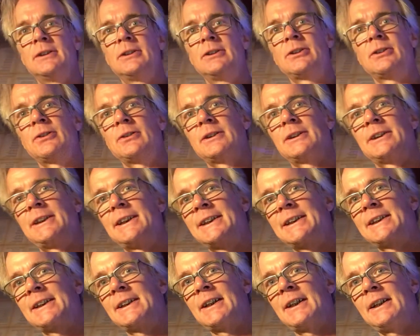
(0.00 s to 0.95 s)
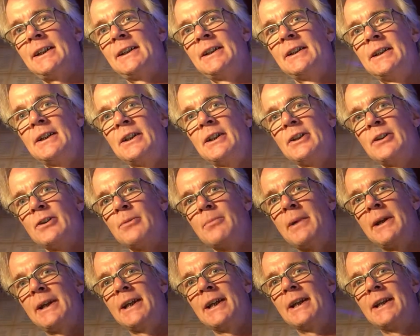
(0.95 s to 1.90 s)
So it's just you're
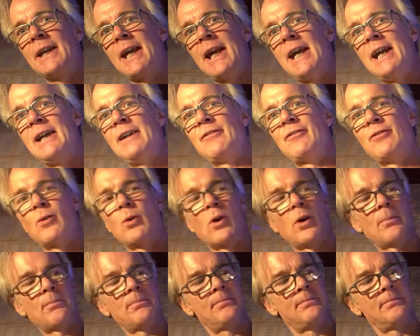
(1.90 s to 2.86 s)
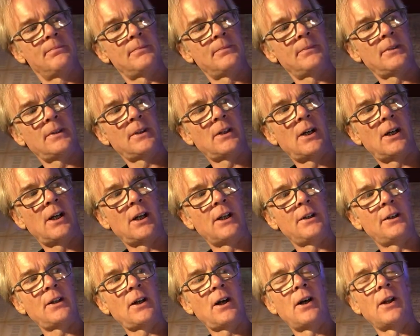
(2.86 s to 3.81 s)
making an A form
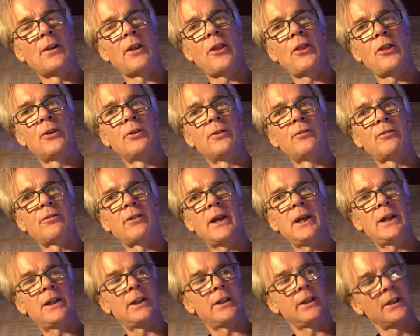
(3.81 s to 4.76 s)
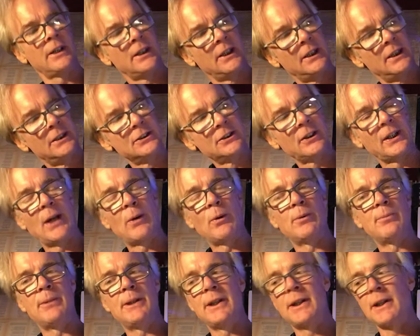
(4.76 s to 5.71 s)
on the 3rd fret here. So that
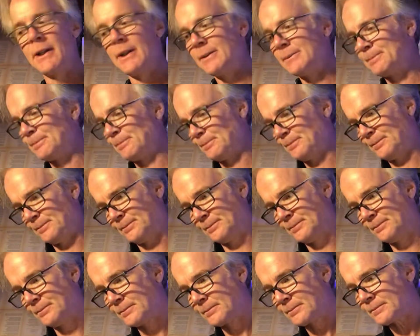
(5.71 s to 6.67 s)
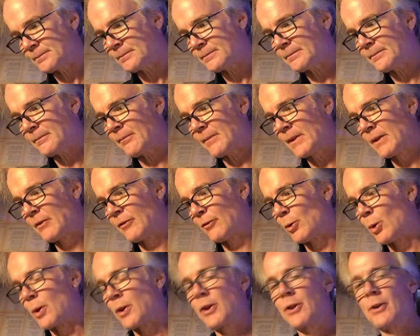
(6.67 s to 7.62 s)
would be the
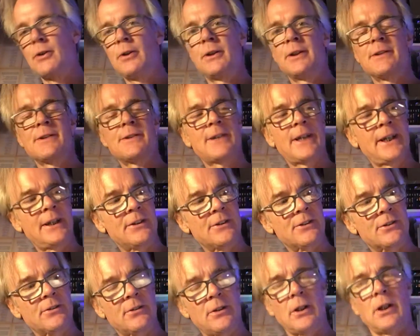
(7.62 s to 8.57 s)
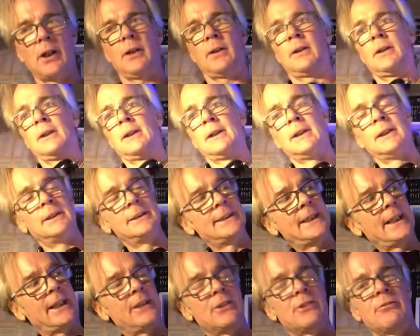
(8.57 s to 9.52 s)
4th, 3rd, and
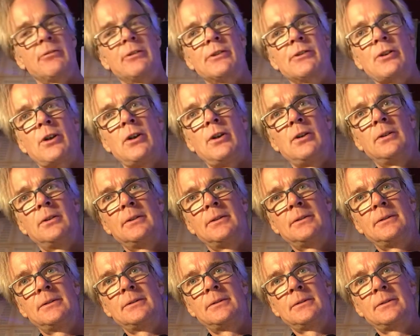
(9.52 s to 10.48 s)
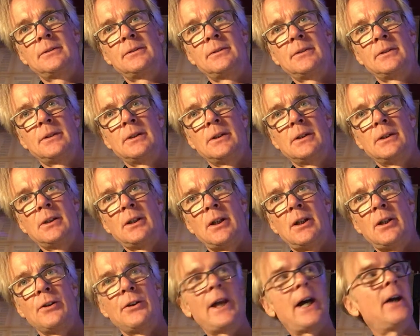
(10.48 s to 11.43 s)
2nd strings all
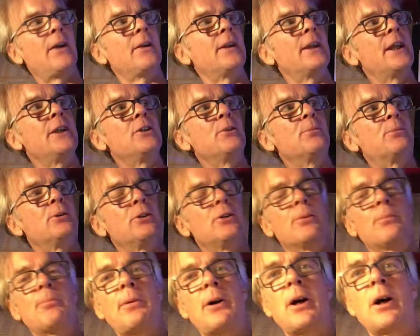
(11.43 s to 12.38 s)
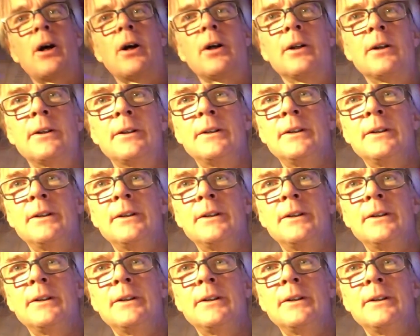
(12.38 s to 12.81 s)
down, and then you put your bar.